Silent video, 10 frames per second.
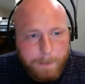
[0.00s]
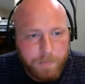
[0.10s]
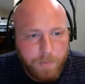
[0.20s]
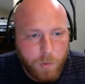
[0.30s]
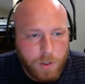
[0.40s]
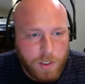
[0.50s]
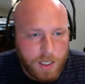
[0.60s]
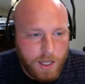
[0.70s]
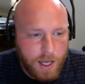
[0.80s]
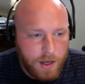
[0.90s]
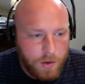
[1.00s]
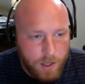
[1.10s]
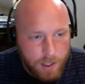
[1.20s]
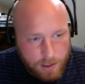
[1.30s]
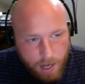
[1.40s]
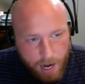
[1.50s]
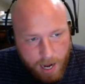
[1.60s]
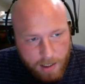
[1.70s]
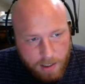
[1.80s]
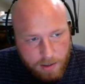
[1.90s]
we'll see that you can
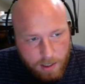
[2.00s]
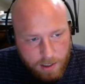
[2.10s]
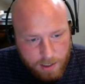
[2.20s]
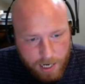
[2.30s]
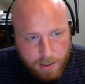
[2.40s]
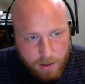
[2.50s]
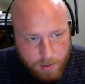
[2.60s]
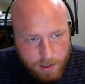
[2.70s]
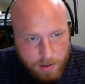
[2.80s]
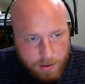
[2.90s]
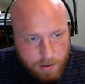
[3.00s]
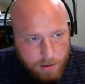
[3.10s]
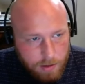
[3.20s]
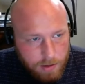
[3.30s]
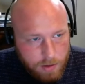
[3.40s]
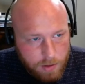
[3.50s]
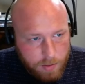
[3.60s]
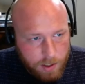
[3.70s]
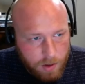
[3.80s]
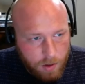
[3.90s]
add a document. So I'm
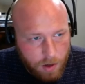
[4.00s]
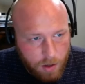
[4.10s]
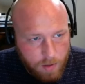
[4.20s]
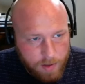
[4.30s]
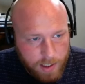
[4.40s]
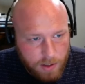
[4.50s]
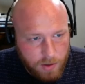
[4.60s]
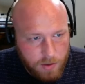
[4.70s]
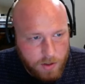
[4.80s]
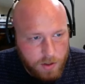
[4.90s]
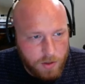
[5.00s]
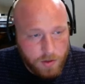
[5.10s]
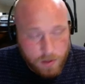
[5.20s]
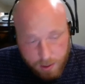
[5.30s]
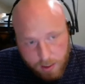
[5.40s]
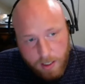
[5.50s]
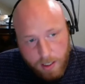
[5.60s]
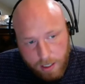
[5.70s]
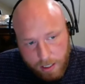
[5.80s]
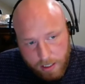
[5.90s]
going to go all the way back to users. Users
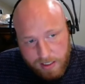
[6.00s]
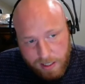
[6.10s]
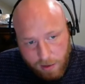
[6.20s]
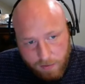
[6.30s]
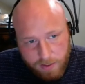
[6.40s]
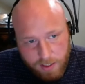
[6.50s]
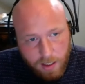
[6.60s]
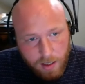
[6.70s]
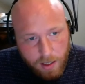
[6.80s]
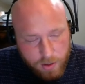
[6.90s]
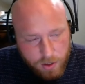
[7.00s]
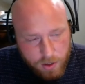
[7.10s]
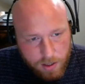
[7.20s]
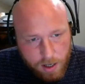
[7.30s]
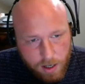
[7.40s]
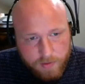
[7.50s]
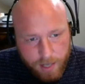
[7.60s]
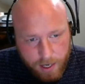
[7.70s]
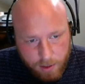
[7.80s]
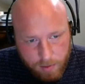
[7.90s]
itself is a collection of
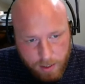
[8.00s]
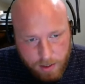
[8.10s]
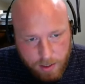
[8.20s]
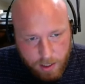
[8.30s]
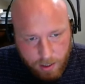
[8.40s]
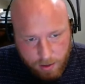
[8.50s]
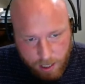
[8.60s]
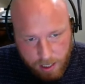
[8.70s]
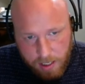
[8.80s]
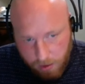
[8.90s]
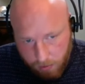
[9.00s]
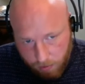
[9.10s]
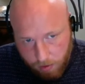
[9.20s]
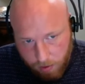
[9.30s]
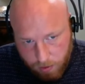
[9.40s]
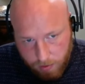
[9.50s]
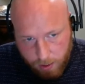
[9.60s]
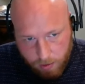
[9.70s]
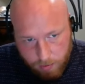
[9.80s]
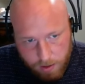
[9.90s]
documents. And in here, there are two
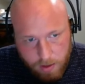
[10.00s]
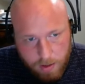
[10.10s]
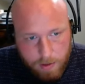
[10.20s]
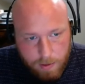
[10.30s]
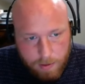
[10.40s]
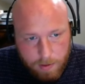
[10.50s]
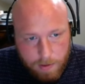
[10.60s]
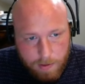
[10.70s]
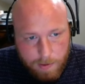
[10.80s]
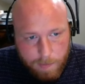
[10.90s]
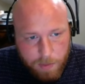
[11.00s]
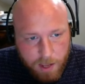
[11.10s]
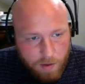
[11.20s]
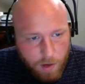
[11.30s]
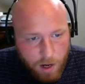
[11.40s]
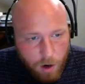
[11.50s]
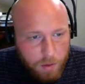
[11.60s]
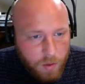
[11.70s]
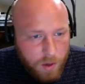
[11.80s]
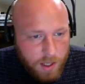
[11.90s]
documents. And when I
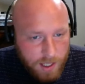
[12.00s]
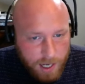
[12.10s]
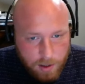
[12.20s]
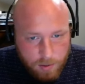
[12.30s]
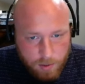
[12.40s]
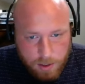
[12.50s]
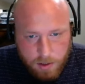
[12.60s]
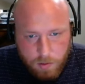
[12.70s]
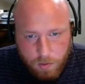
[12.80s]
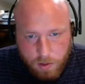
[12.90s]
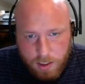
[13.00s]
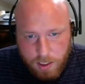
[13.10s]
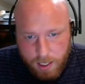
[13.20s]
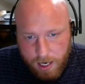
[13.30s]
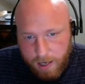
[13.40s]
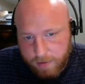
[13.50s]
open one of the documents, we'll see that I have a